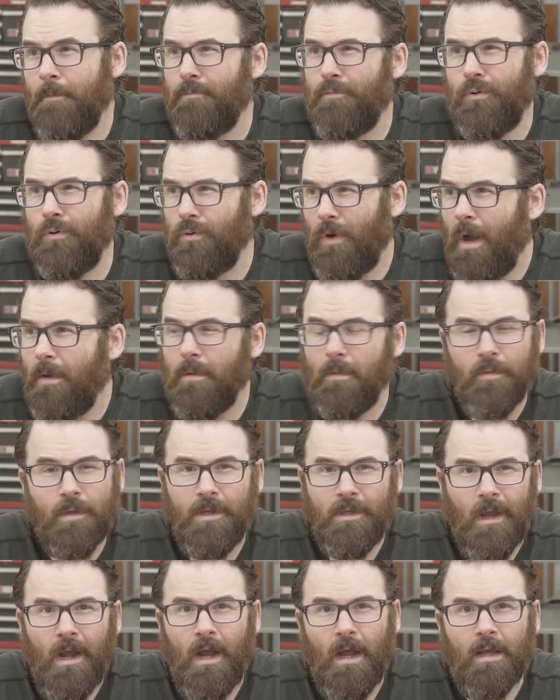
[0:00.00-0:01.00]
Probably
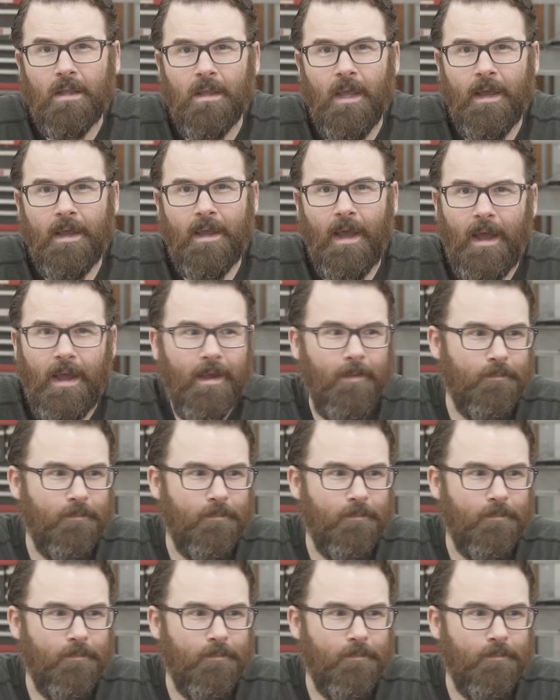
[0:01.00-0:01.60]
not. Like,